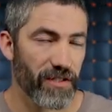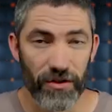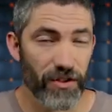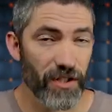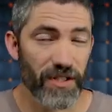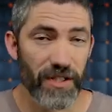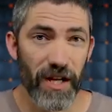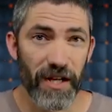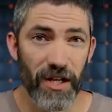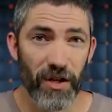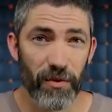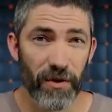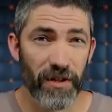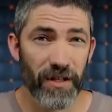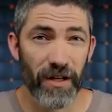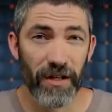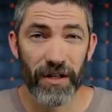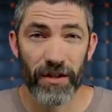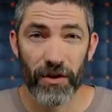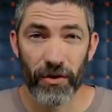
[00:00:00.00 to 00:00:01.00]
just like you would
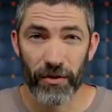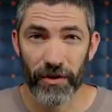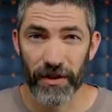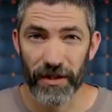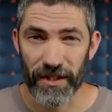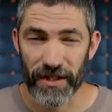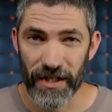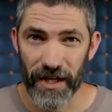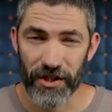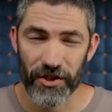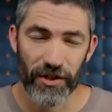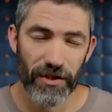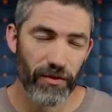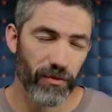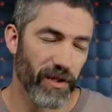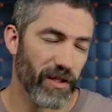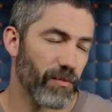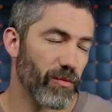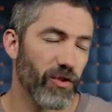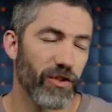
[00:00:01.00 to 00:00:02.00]
in an organization
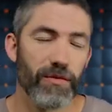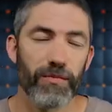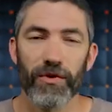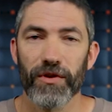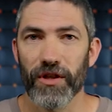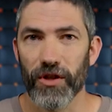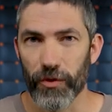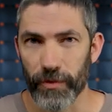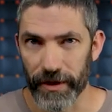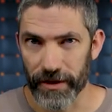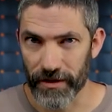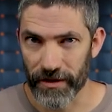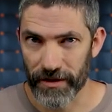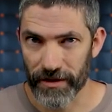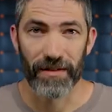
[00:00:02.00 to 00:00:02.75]
with multiple humans.